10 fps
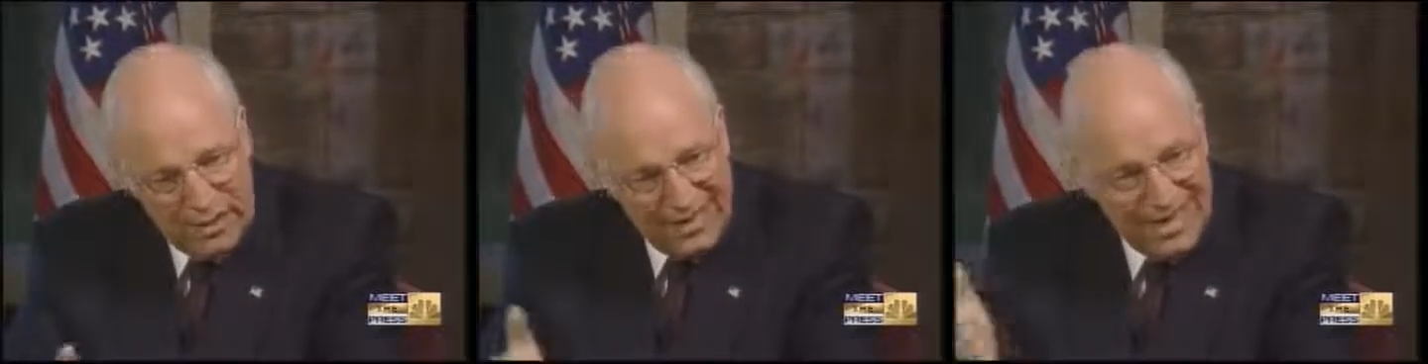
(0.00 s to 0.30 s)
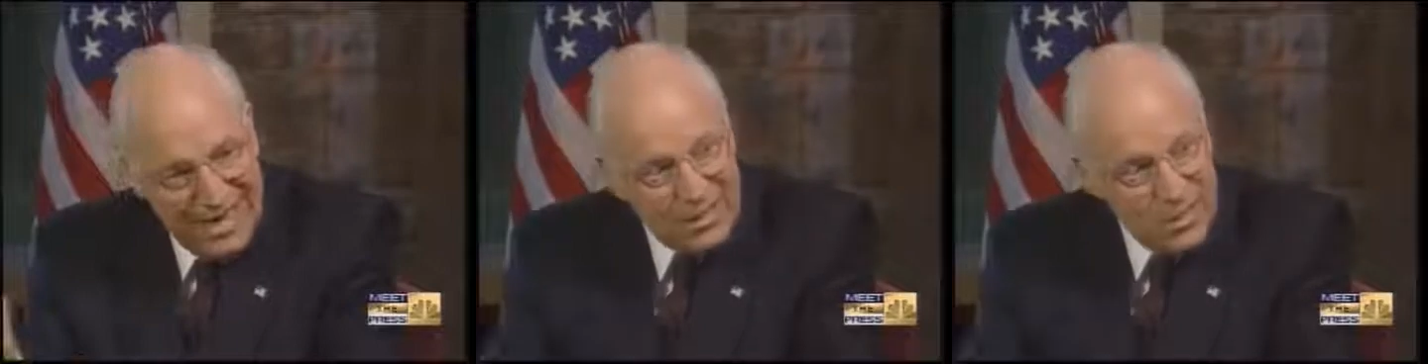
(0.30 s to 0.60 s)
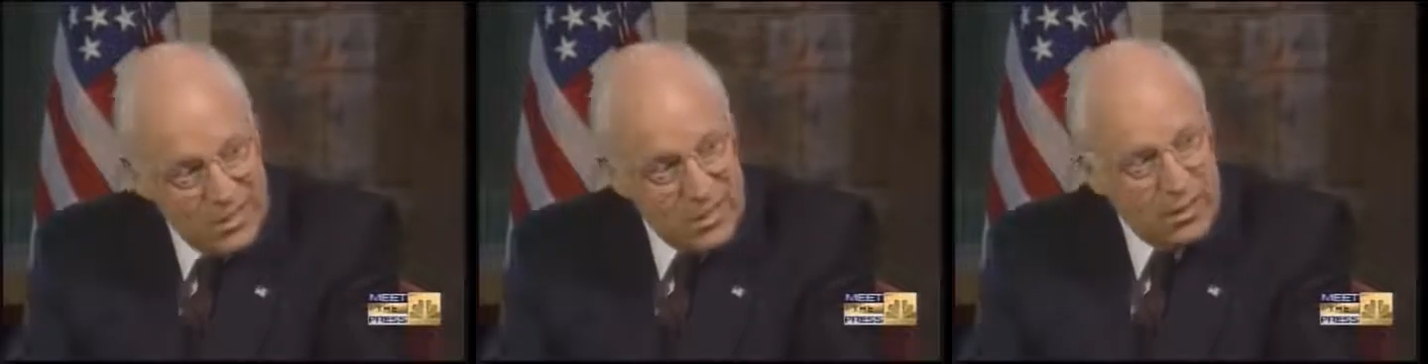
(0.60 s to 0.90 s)
and then
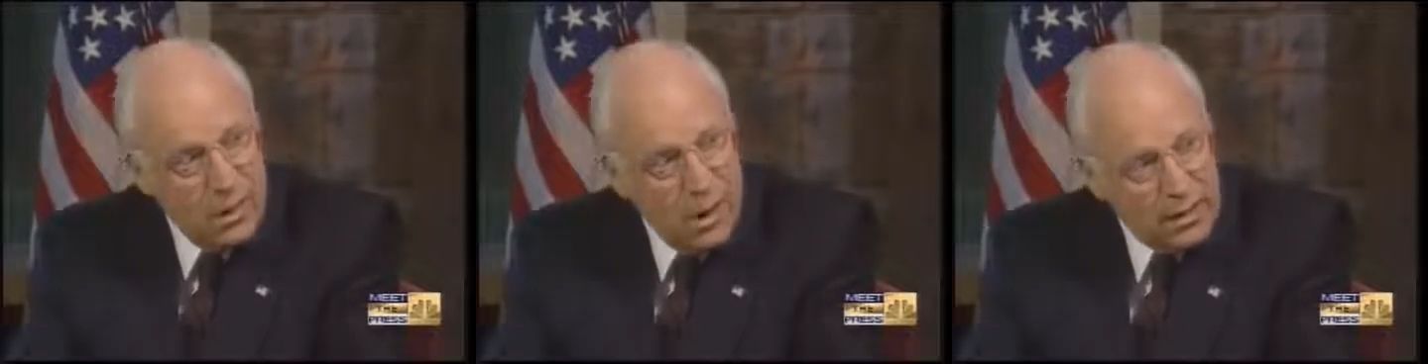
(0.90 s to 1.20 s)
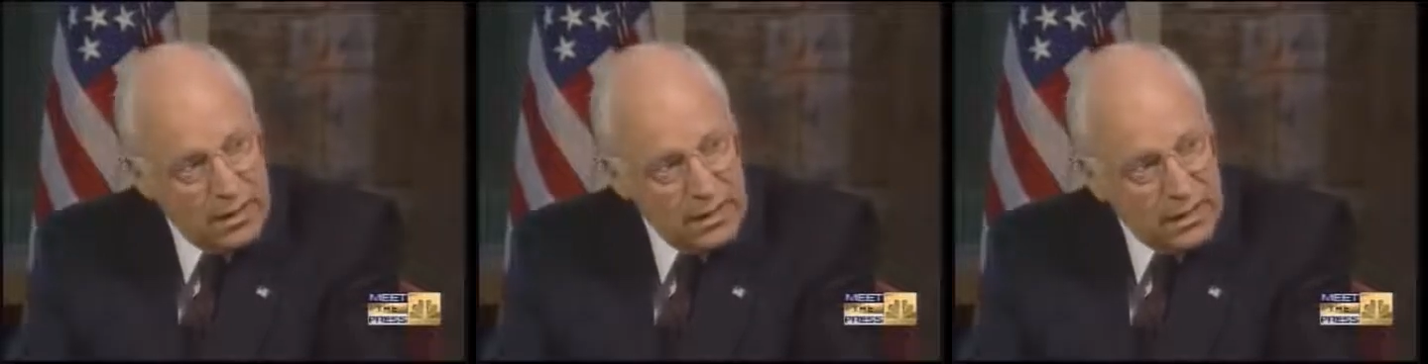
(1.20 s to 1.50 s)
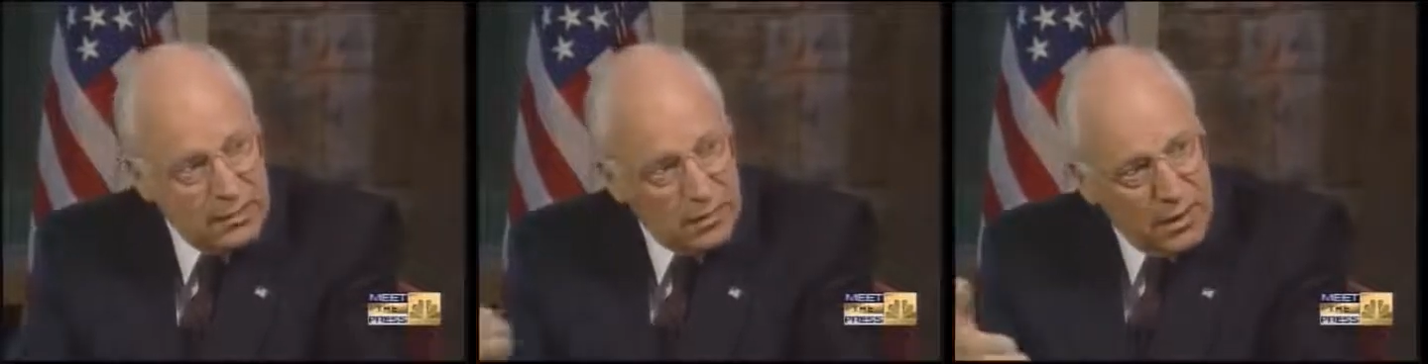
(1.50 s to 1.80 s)
actually saw the
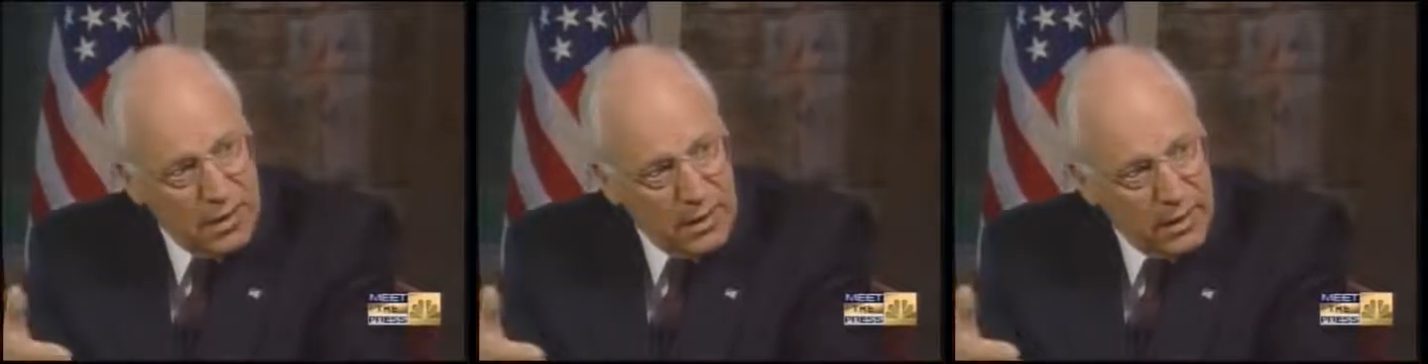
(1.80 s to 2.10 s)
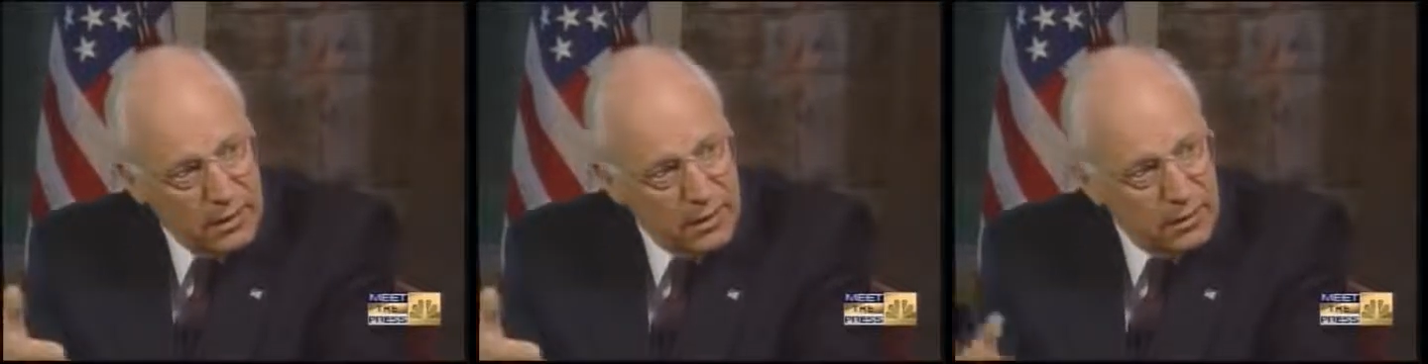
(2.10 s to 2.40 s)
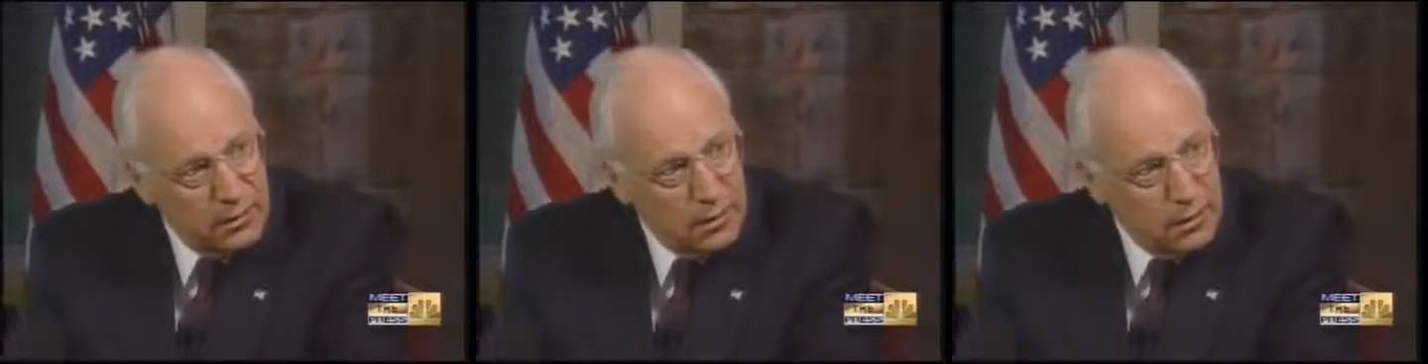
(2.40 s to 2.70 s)
second plane hit
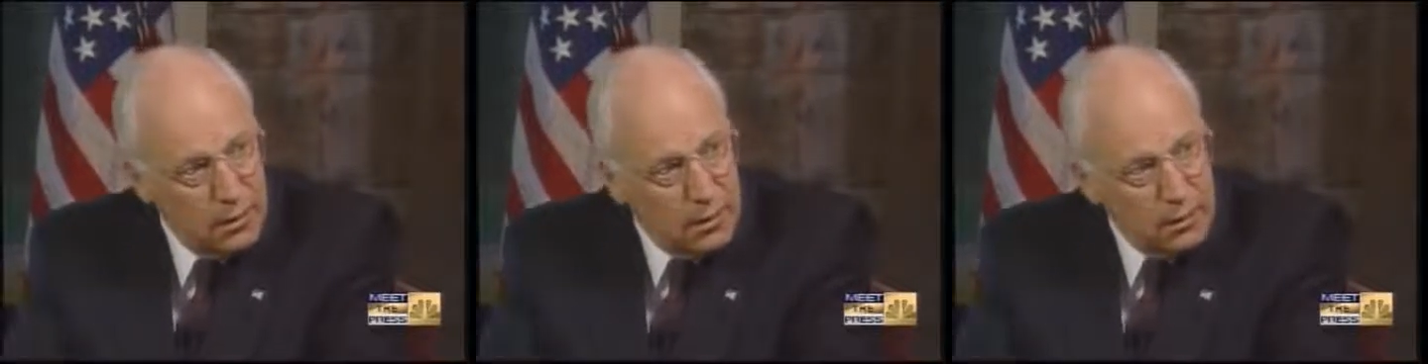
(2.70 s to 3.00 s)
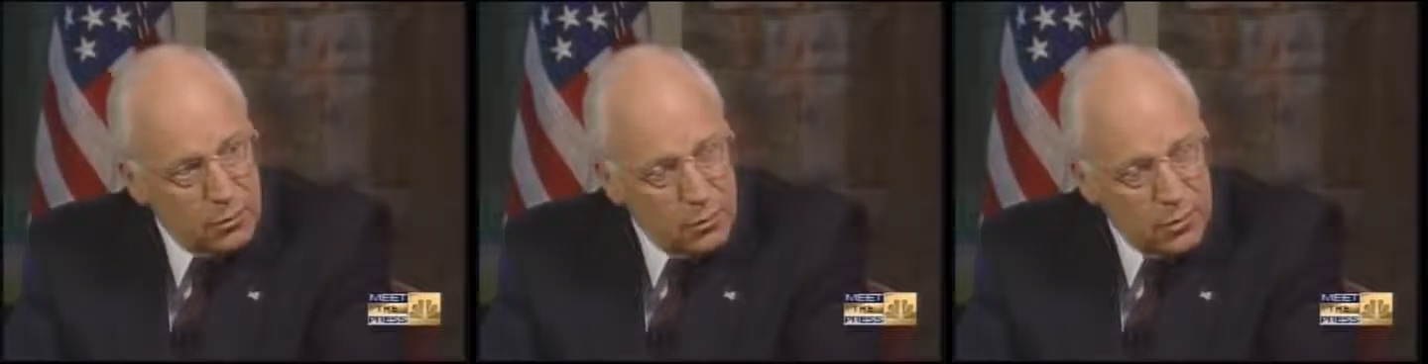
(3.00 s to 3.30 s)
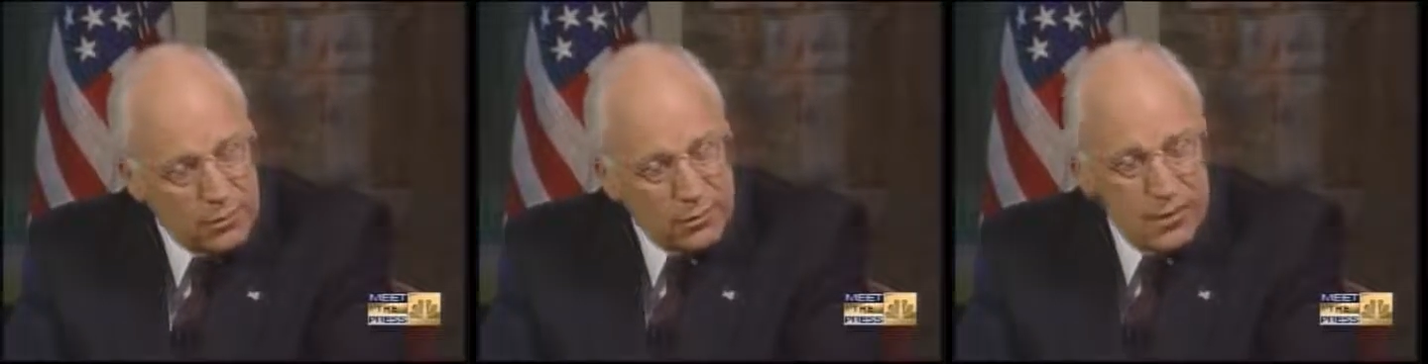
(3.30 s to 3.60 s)
the
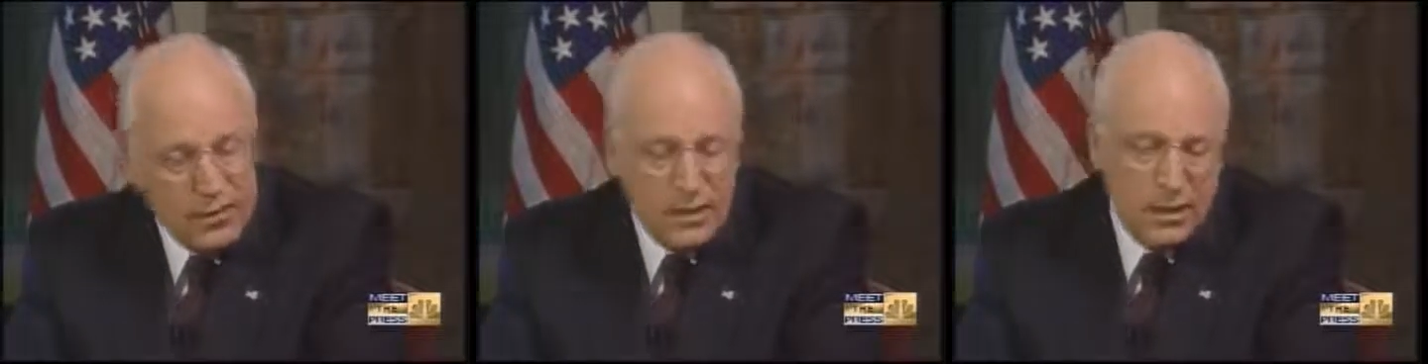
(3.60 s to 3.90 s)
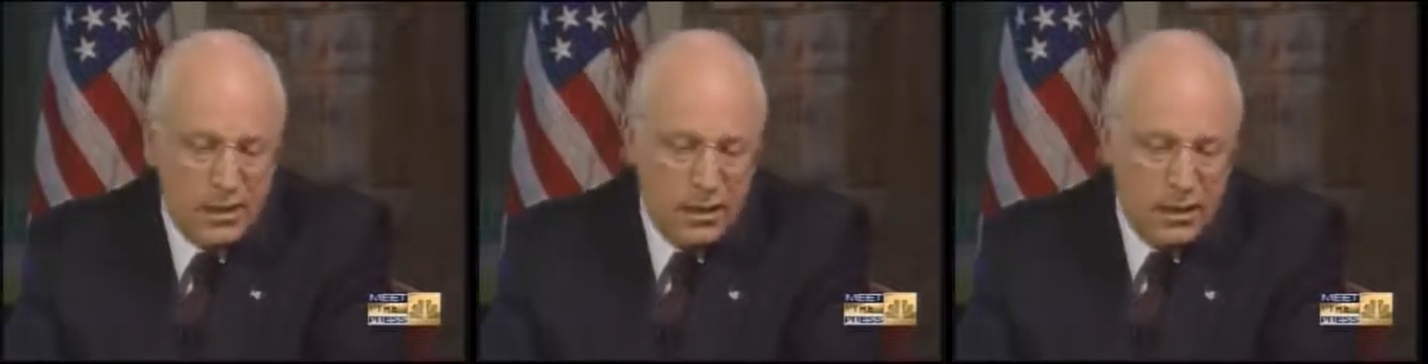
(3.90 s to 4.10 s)
World Trade Center.